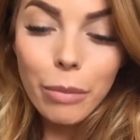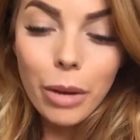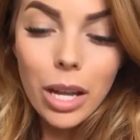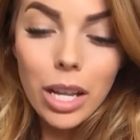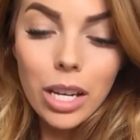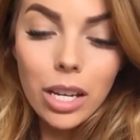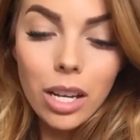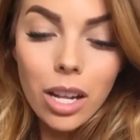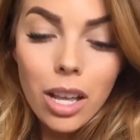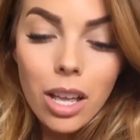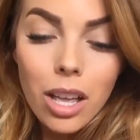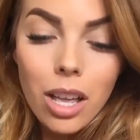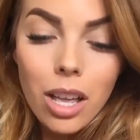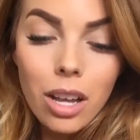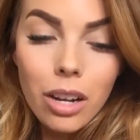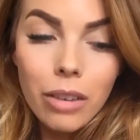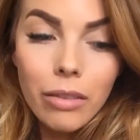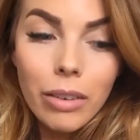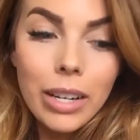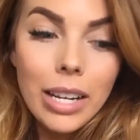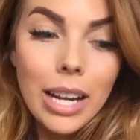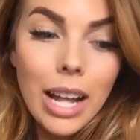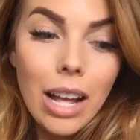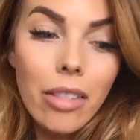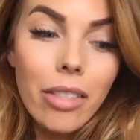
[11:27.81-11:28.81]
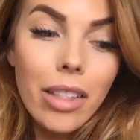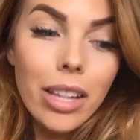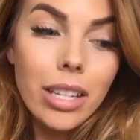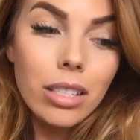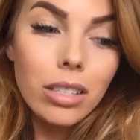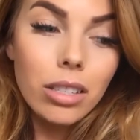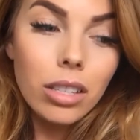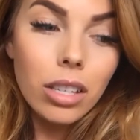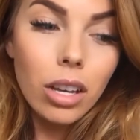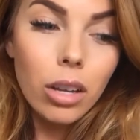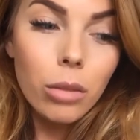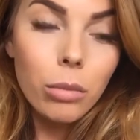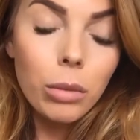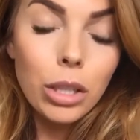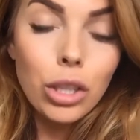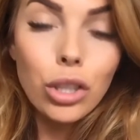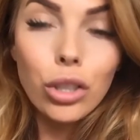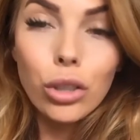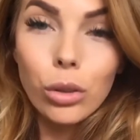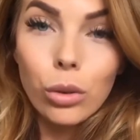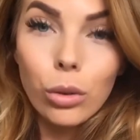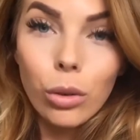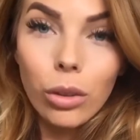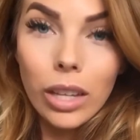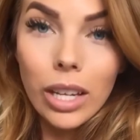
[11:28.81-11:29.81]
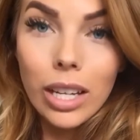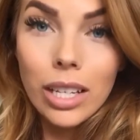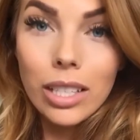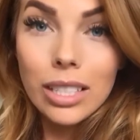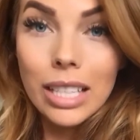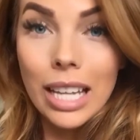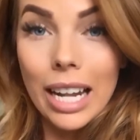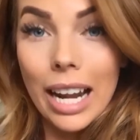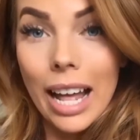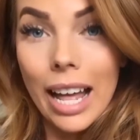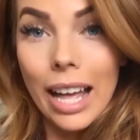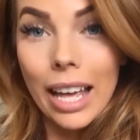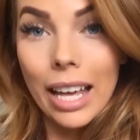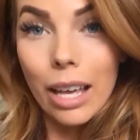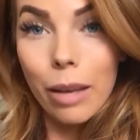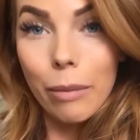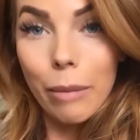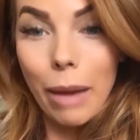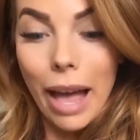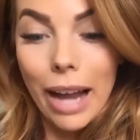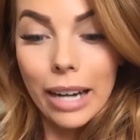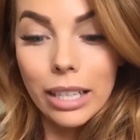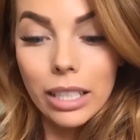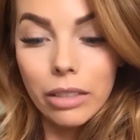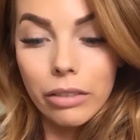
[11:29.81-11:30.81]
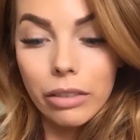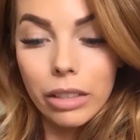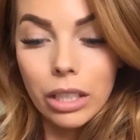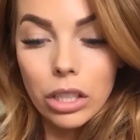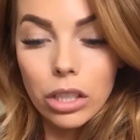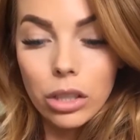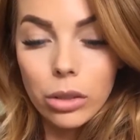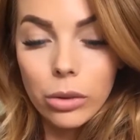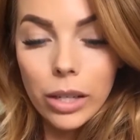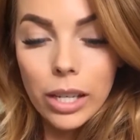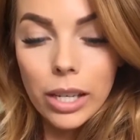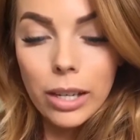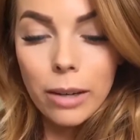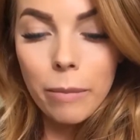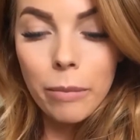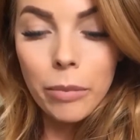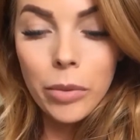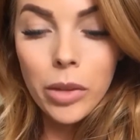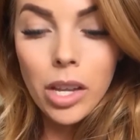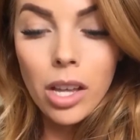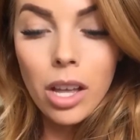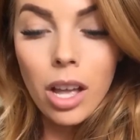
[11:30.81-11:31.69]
But right now, that's the only 2 things that I am actively doing,